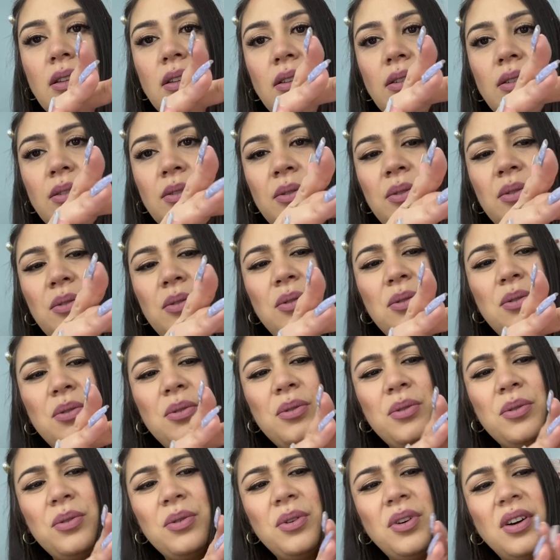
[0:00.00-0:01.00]

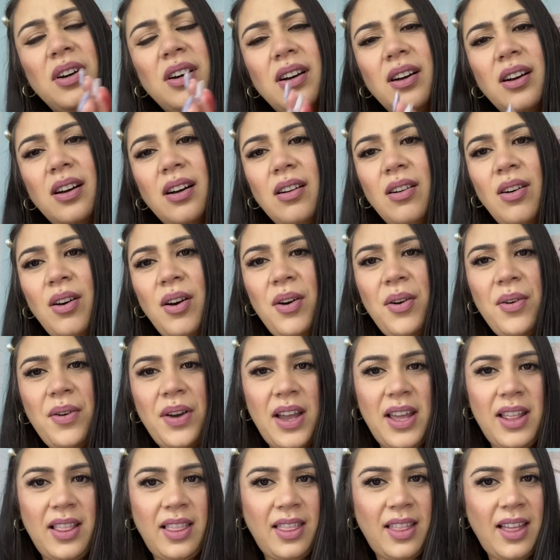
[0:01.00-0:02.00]
Ooh, oh,
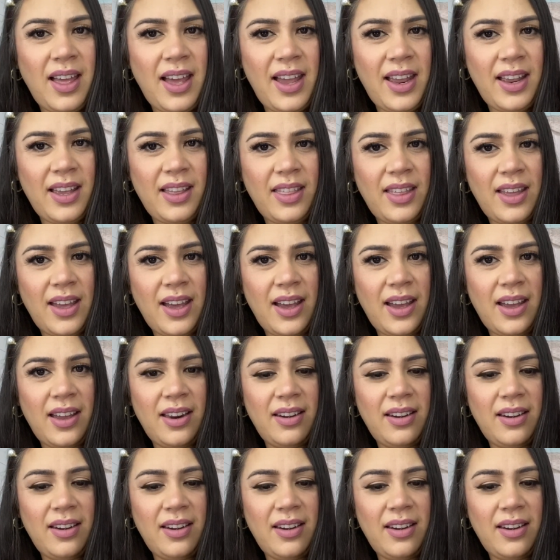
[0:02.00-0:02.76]
I like that.